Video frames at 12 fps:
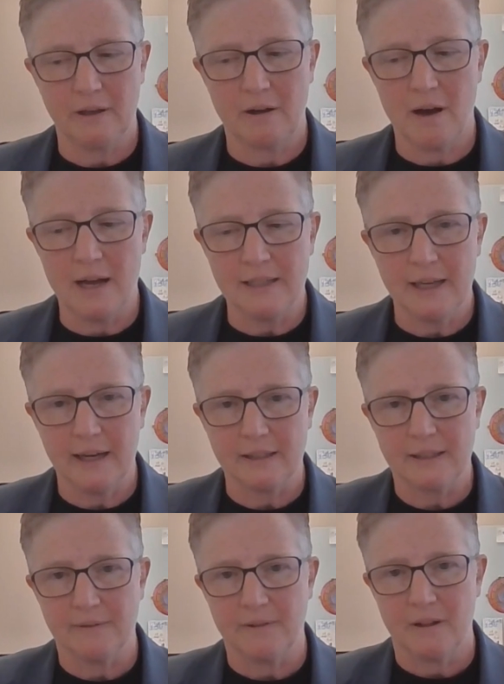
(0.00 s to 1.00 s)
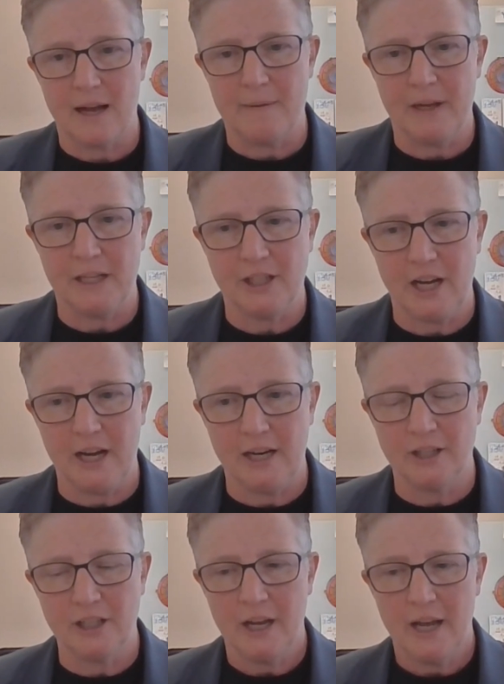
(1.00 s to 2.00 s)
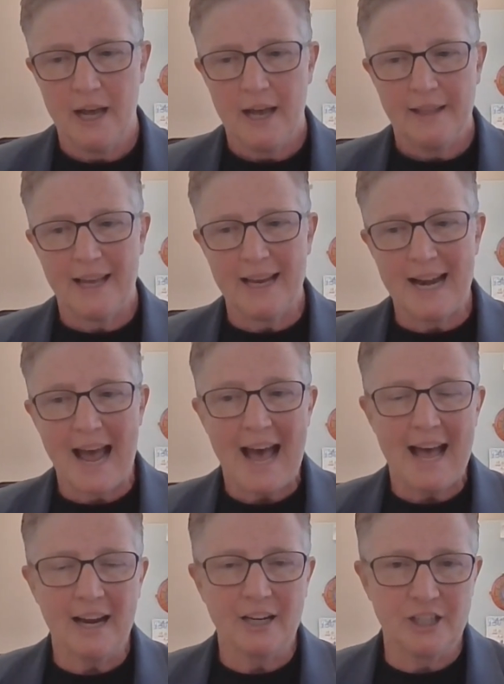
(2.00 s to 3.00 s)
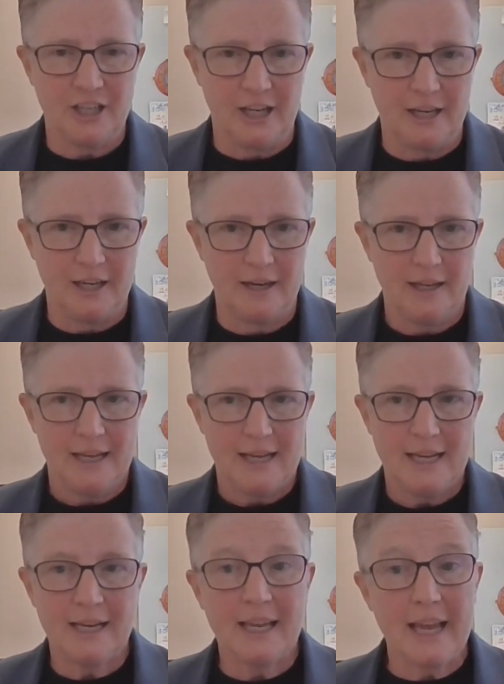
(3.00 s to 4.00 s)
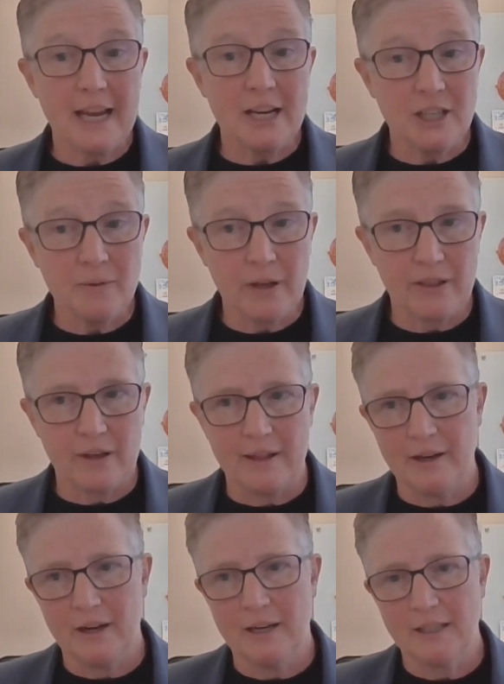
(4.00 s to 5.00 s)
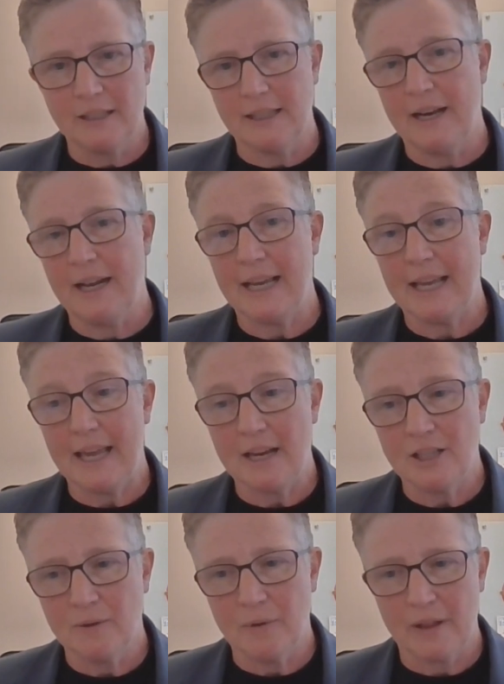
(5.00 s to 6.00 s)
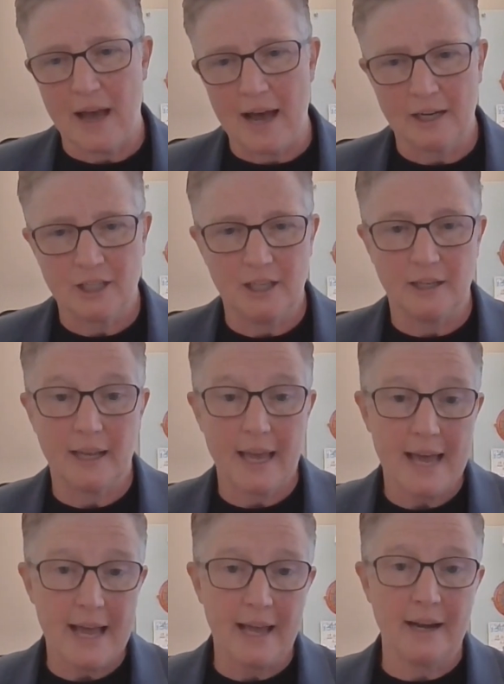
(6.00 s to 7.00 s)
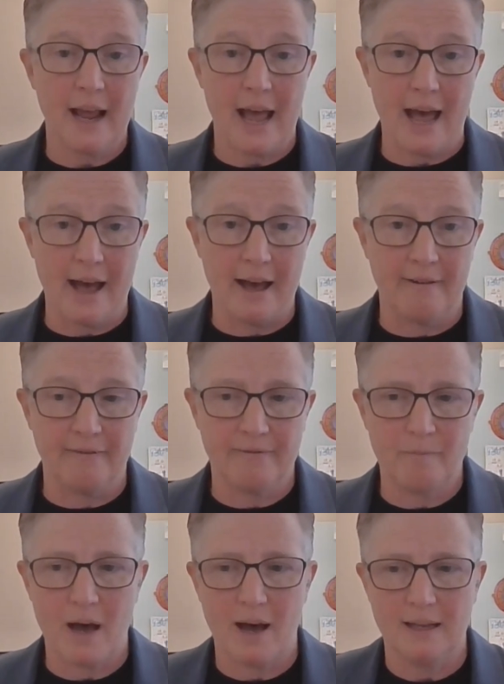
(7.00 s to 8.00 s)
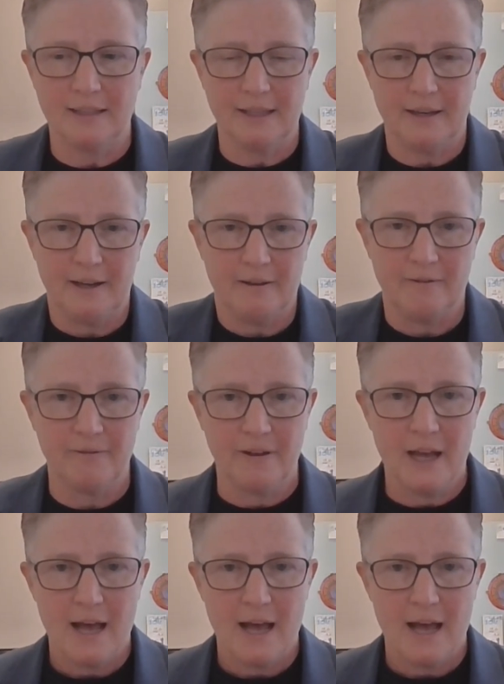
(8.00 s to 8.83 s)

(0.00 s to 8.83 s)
the context of climate change, that action, engaging with others and engaging with action can have positive